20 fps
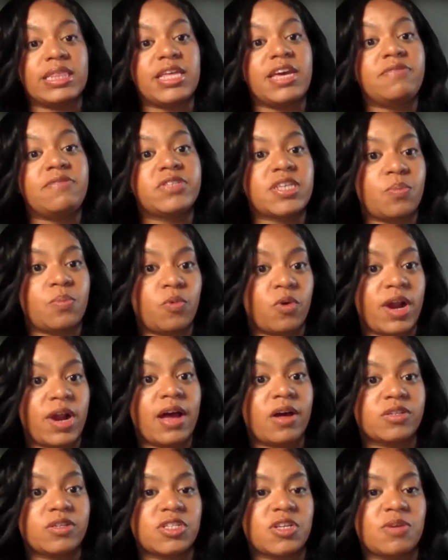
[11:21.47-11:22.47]
live somewhere
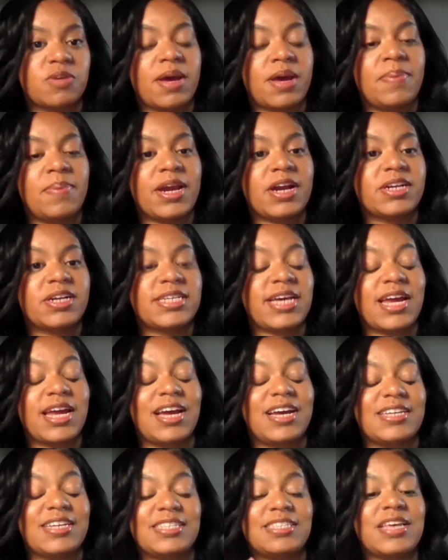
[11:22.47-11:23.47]
else so my parents had
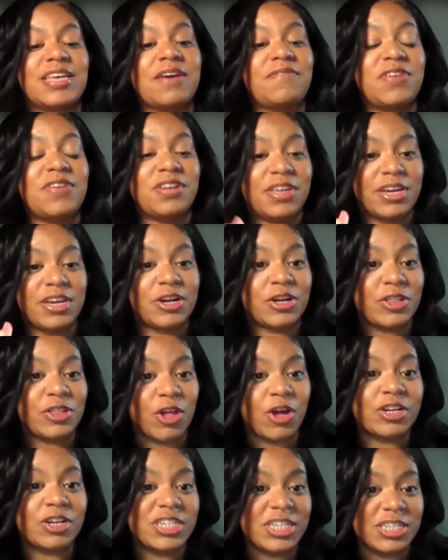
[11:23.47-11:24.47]
a seven year
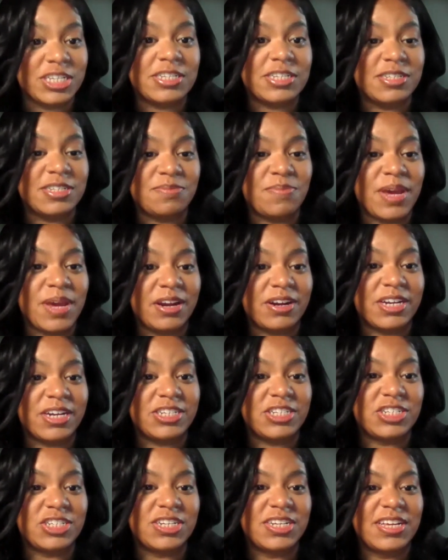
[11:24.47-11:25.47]
long distance
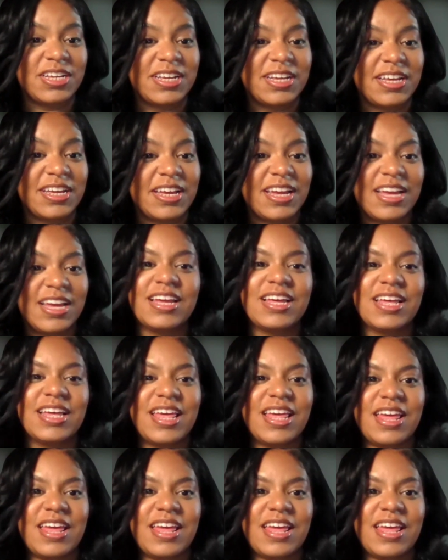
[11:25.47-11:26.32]
marriage wow.